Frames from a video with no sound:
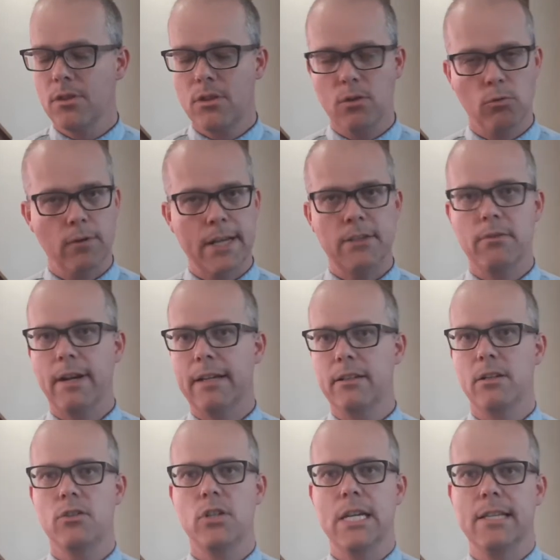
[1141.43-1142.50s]
the
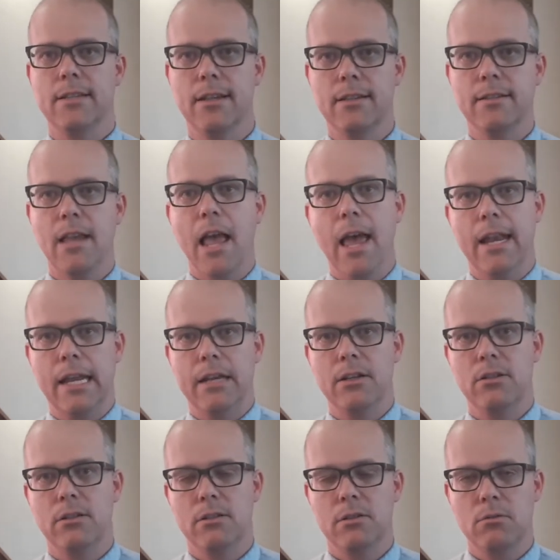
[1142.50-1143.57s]
resurrected Jesus and it
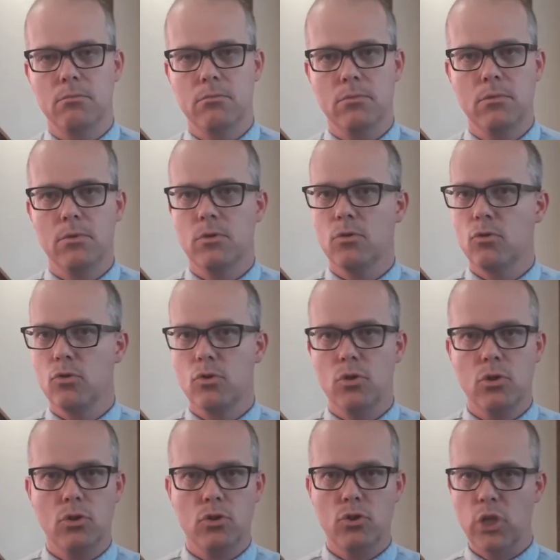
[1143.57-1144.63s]

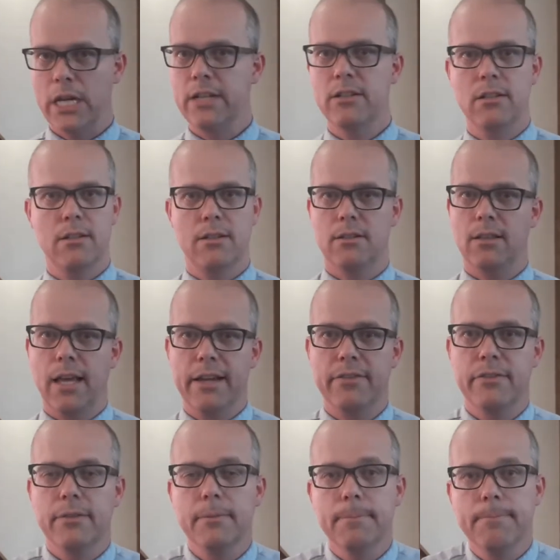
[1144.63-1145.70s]
changes his
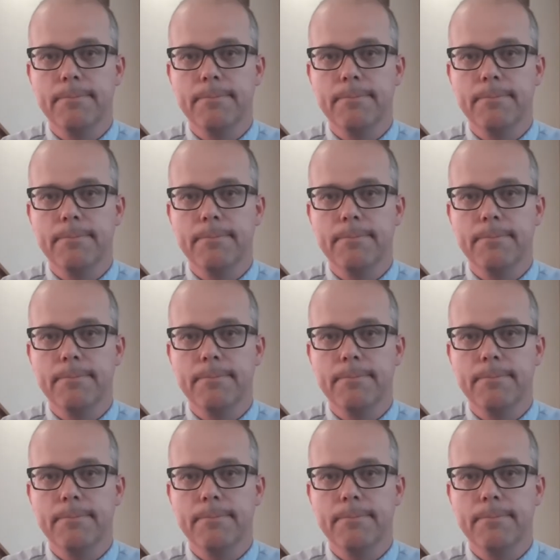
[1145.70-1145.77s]
life.